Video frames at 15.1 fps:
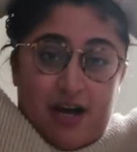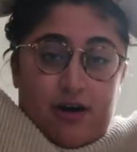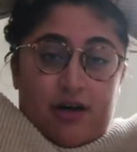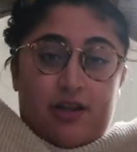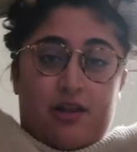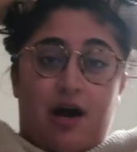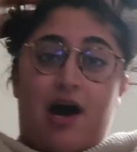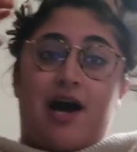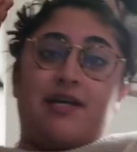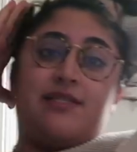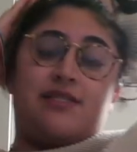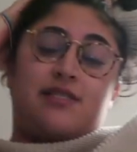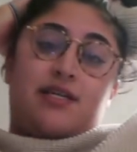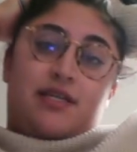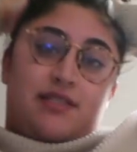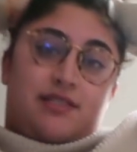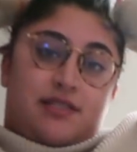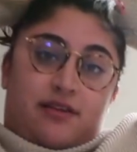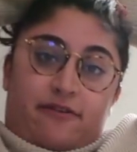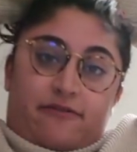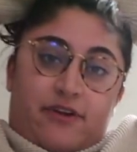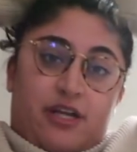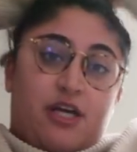out a lot since
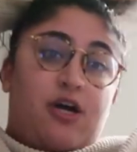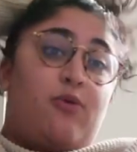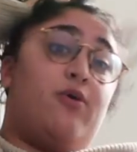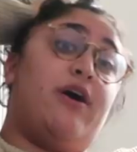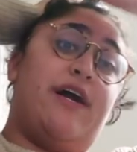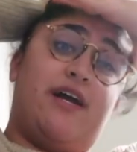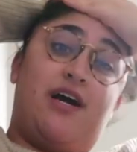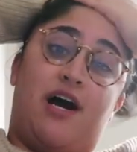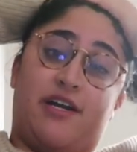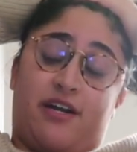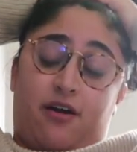the video where I cut